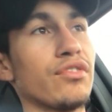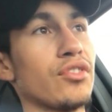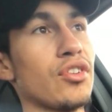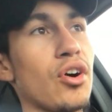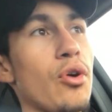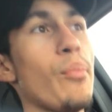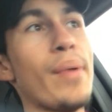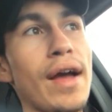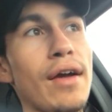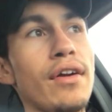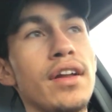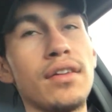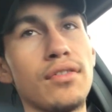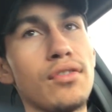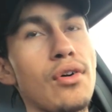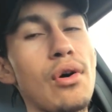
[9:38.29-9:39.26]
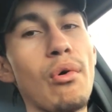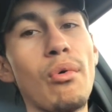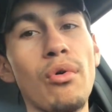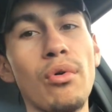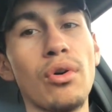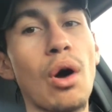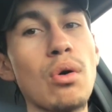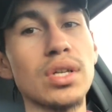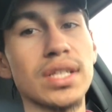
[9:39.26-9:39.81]
No parent,
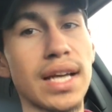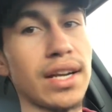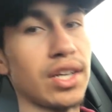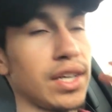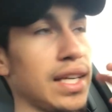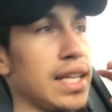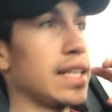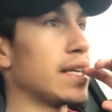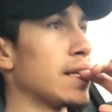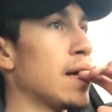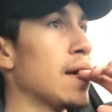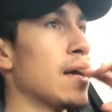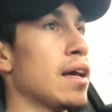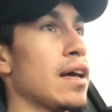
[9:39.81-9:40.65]
no co-signer needed.